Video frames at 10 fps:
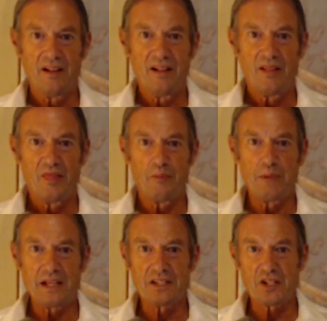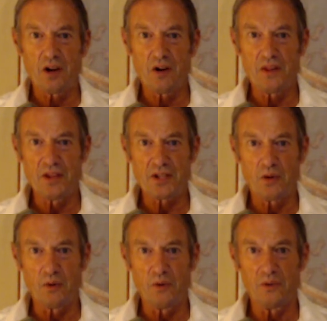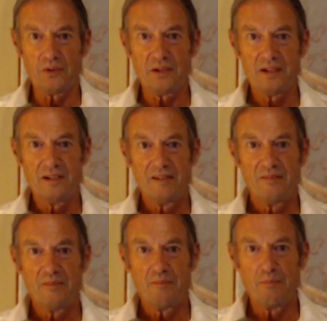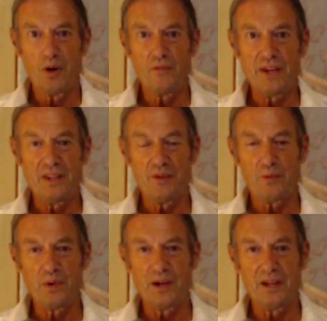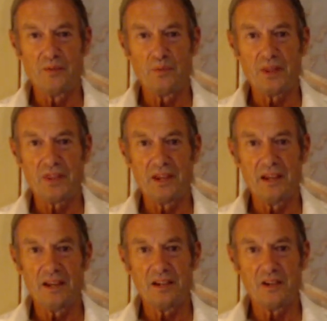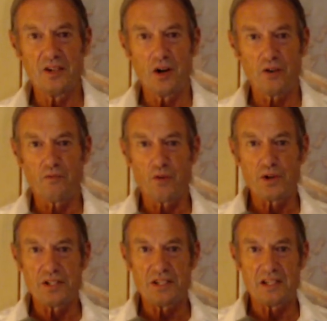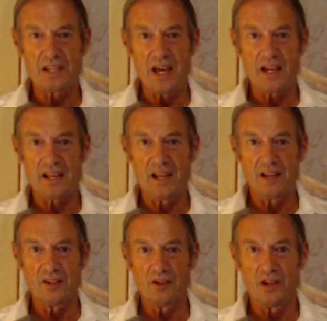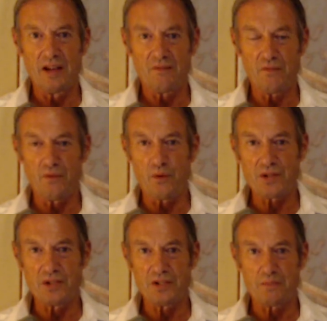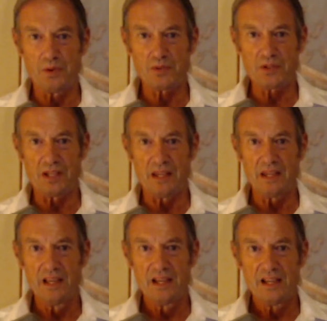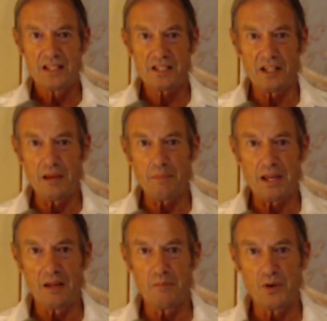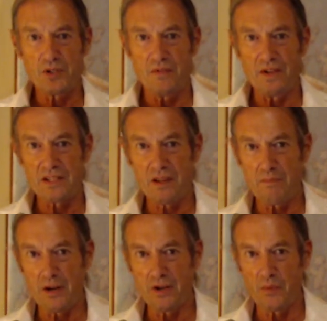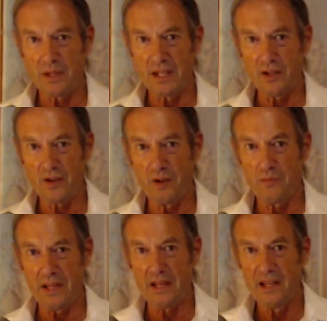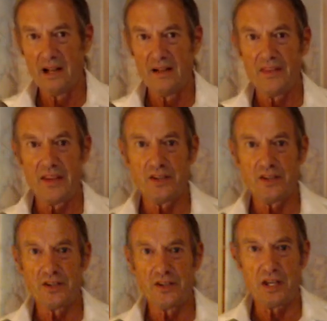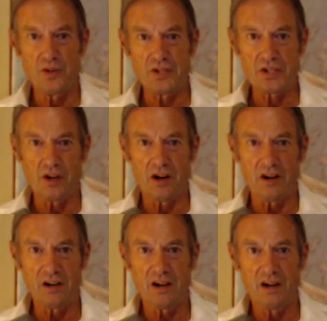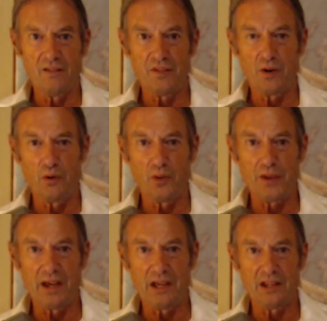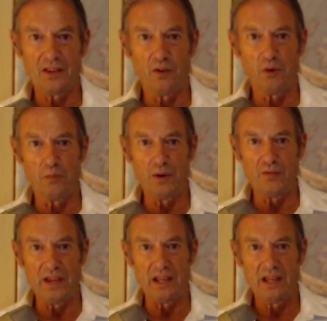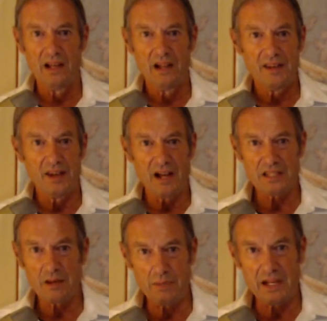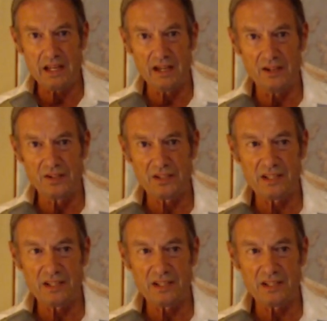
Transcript: the big star of this whole movie that we're in, with the dark forces attacking and the light forces mostly sleeping in most of us compared to what they could be, is that you're the star of the whole thing, the whole movie, not somebody else.